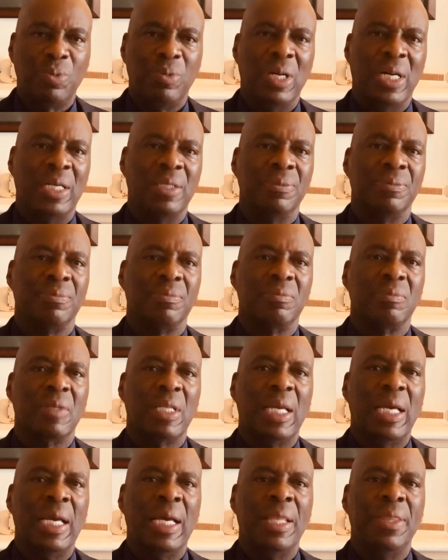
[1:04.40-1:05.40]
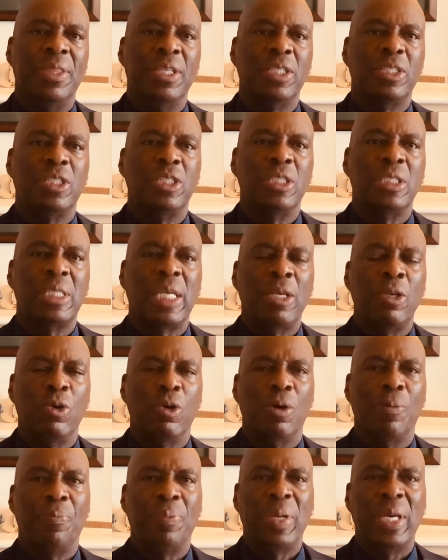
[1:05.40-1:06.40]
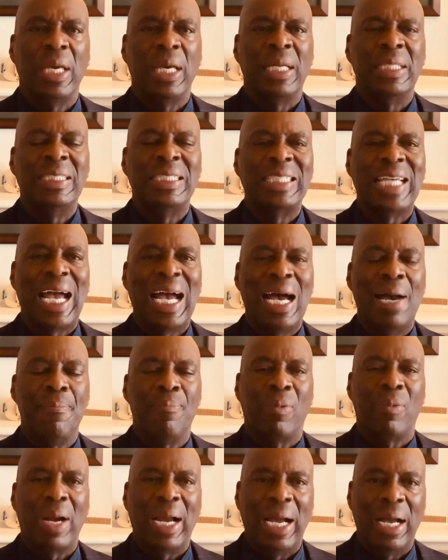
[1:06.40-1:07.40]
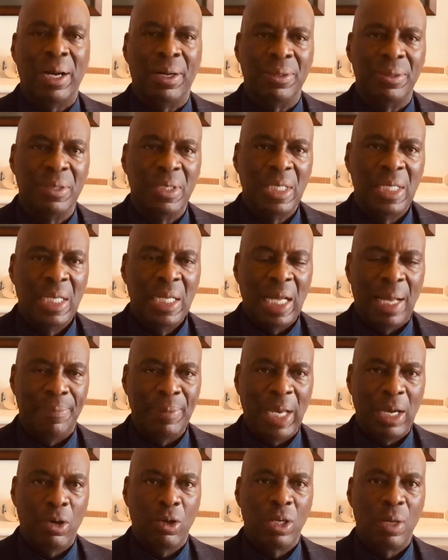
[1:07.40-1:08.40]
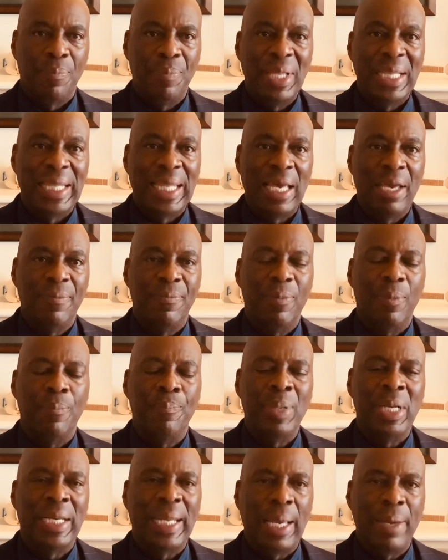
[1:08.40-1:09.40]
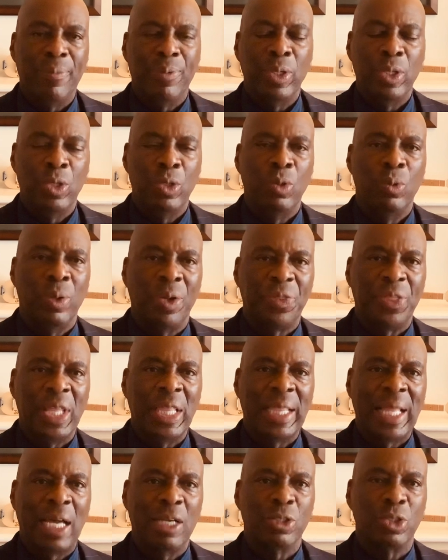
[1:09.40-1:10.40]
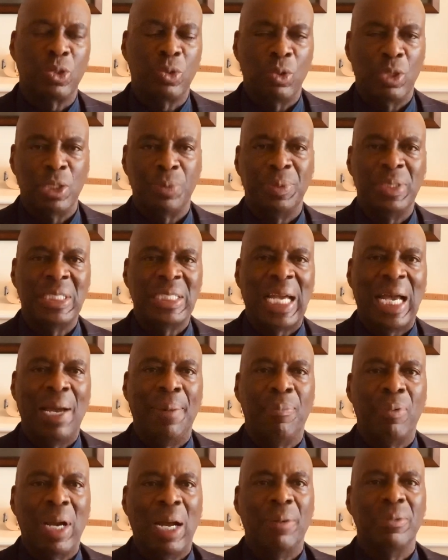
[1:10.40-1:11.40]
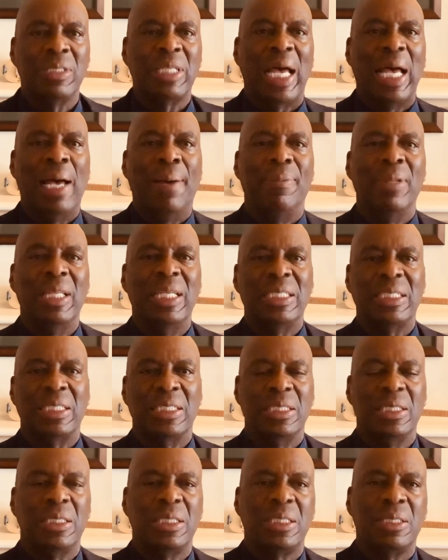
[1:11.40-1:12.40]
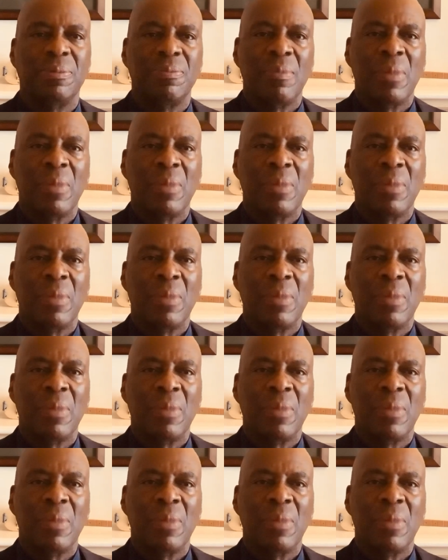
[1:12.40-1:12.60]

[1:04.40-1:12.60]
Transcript: one, and this is a European, John Brown. I'm not going to belabor you with a lot of stories, but John Brown was an abolitionist.